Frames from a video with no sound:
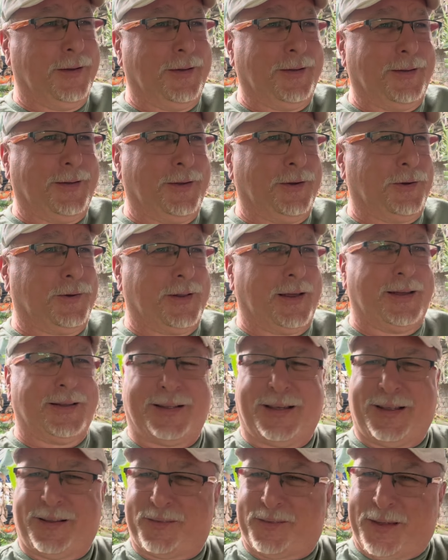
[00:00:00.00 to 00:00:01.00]
you know,
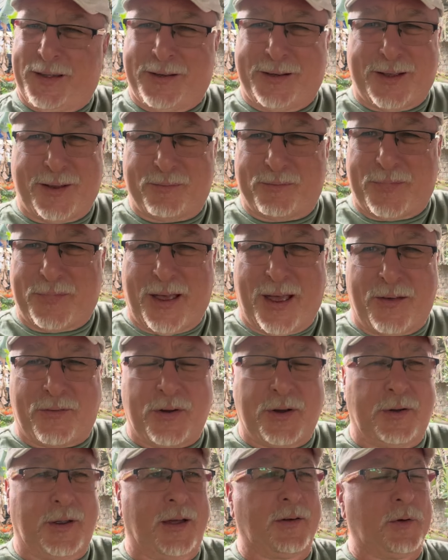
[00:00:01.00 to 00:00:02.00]
that thing that
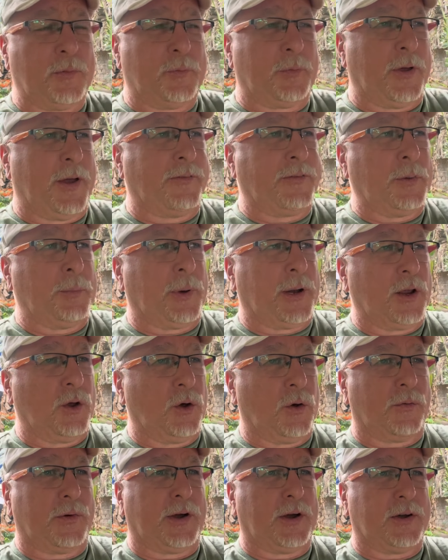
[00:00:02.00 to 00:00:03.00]
everybody
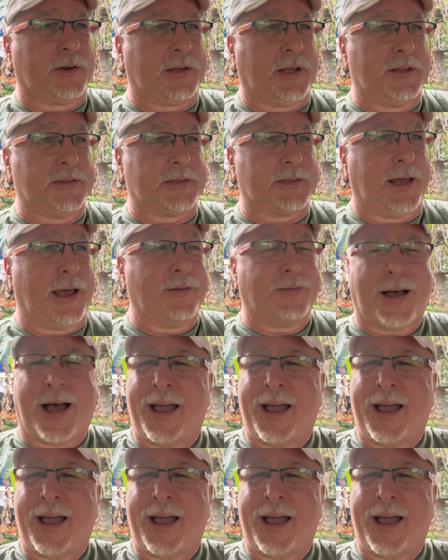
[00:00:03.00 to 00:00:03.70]
over here tends to have.